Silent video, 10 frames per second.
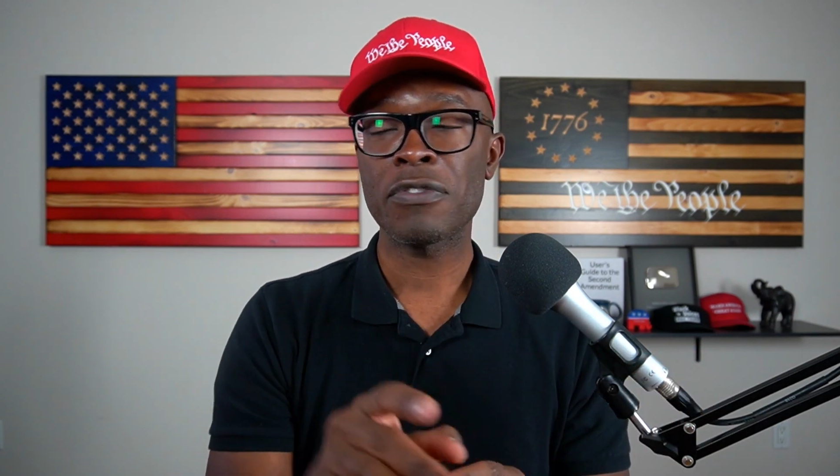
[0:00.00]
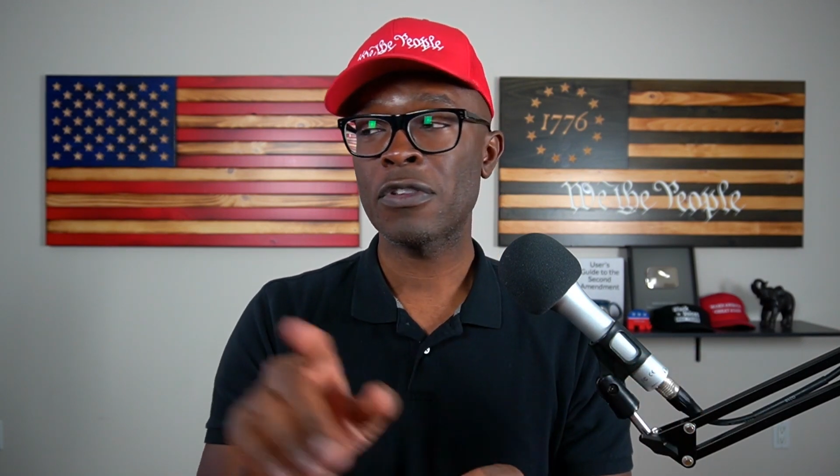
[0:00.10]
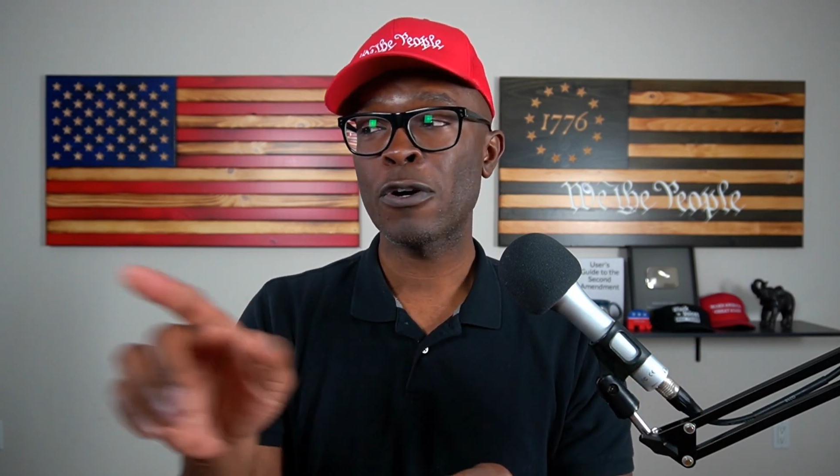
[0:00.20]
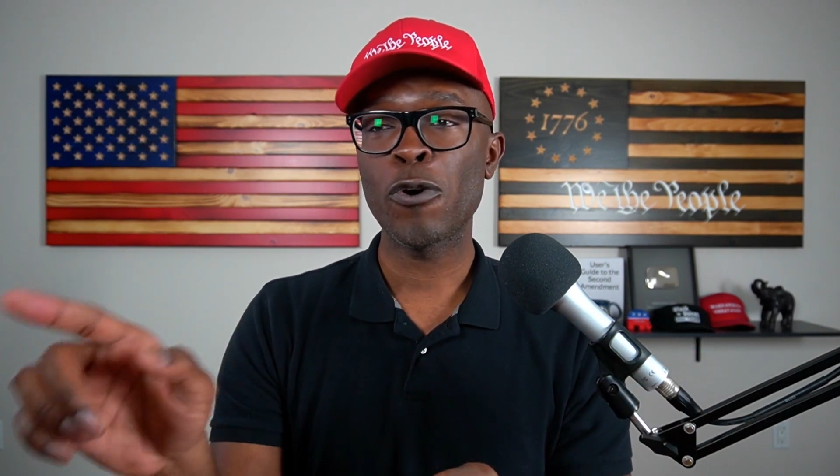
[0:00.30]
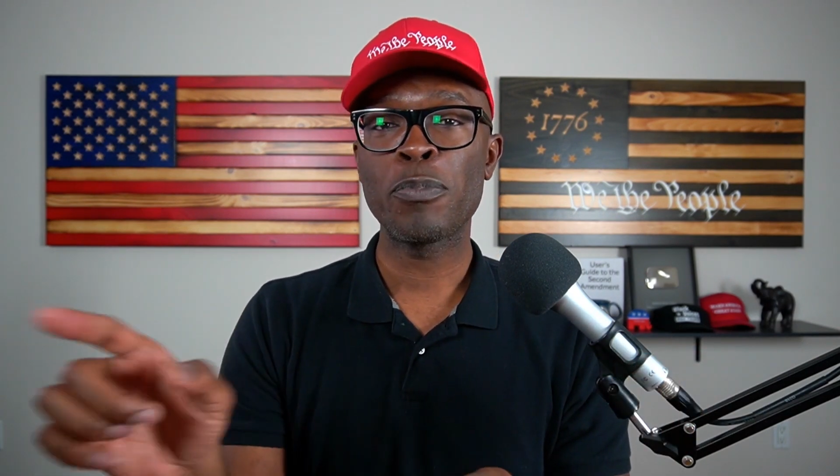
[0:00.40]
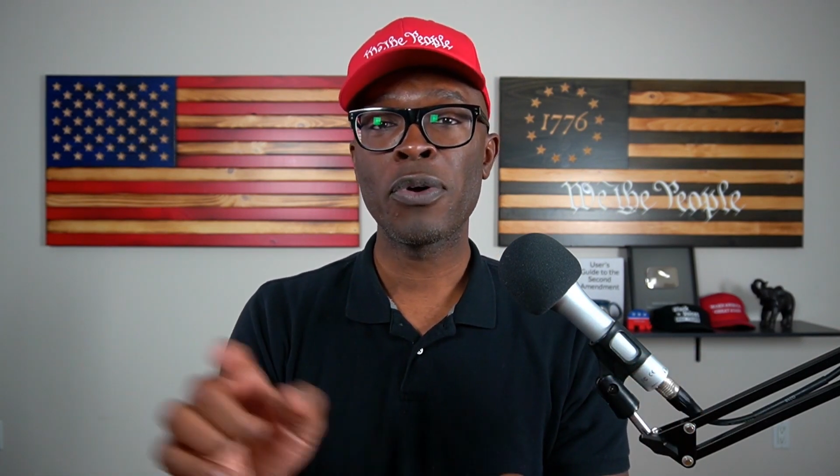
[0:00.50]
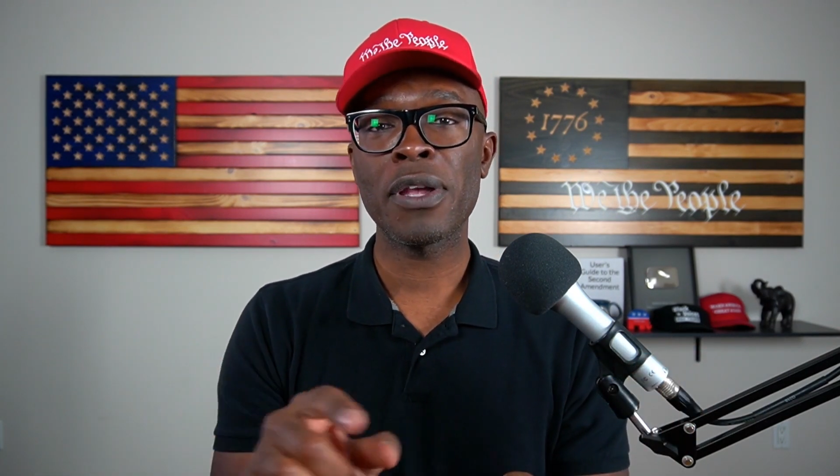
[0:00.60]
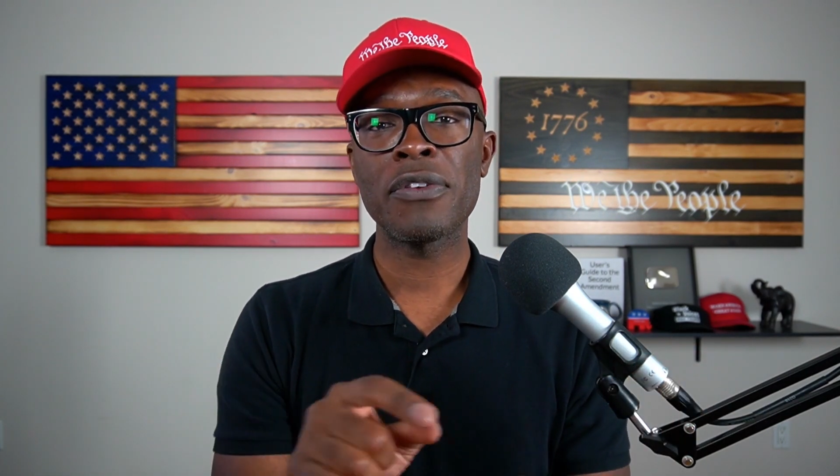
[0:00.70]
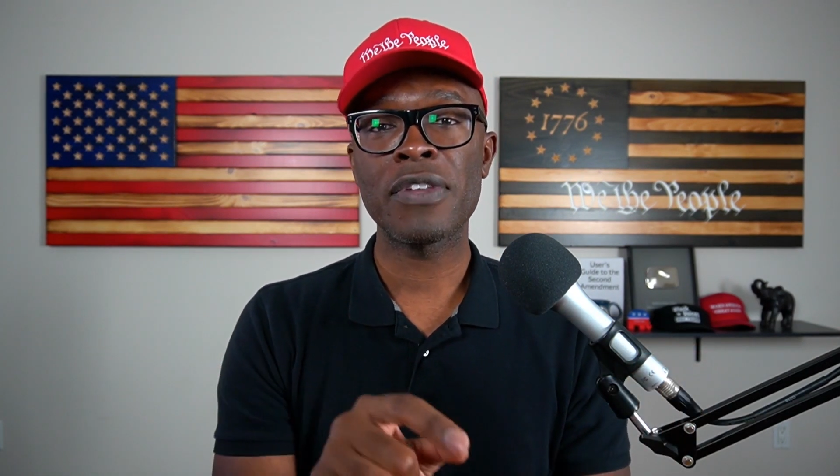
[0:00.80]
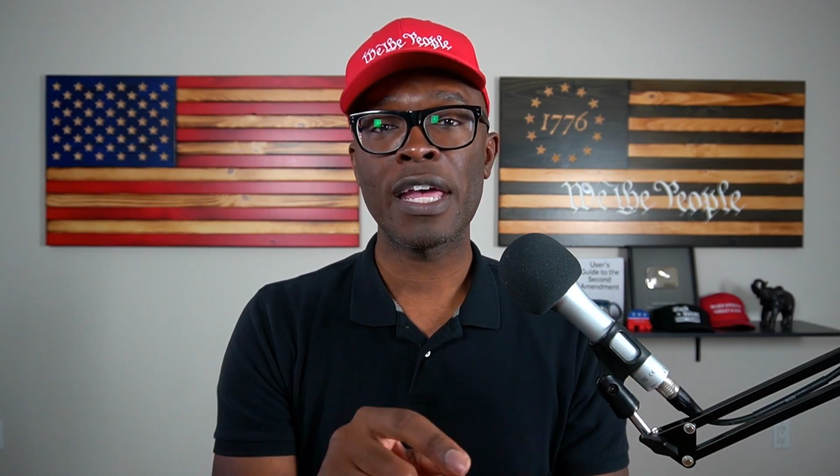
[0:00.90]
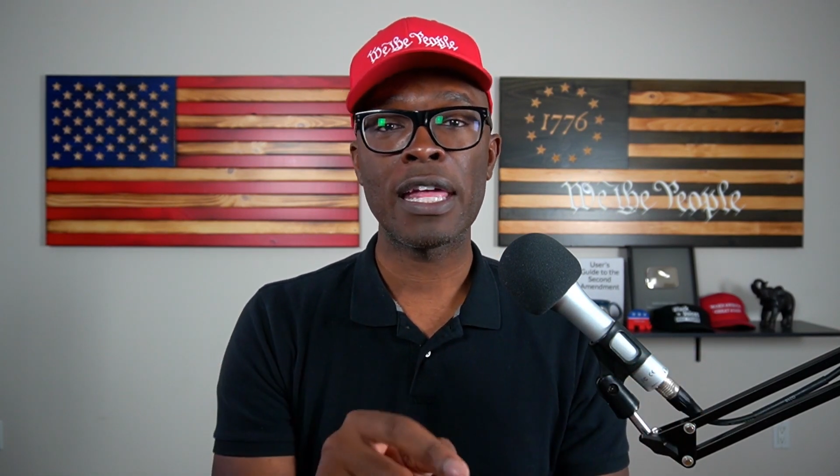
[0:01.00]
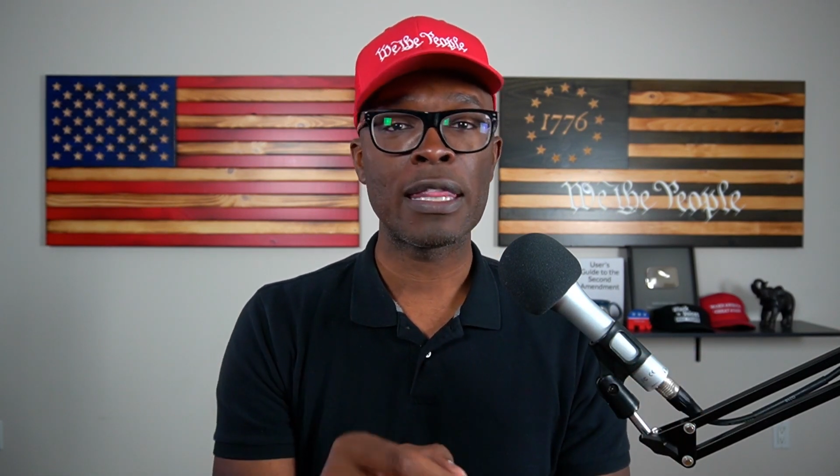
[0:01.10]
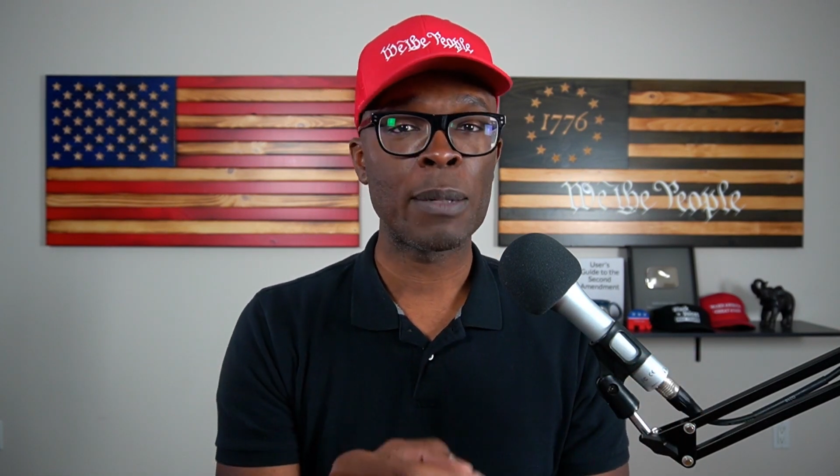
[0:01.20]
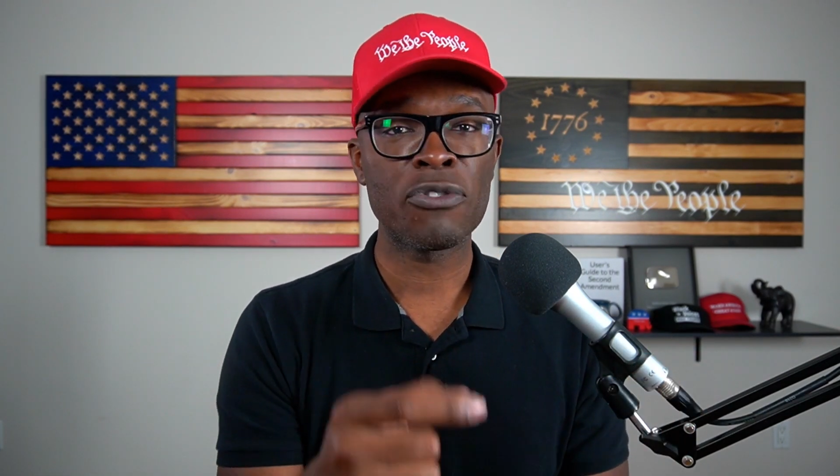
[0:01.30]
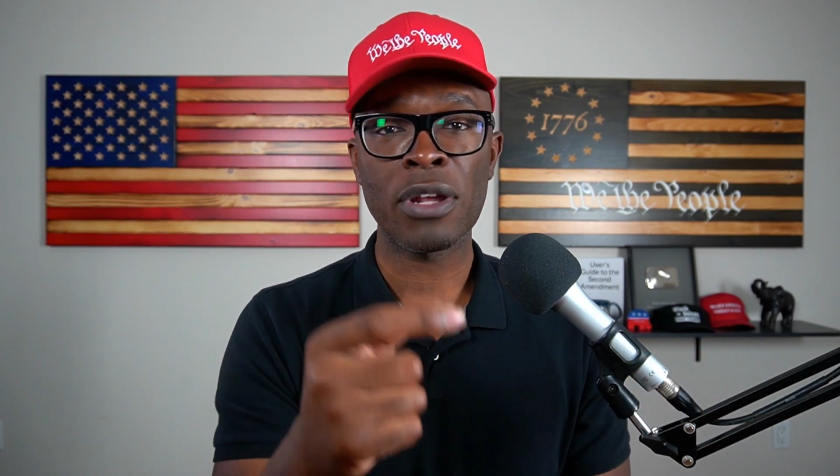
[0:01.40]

The whole point is that they were trying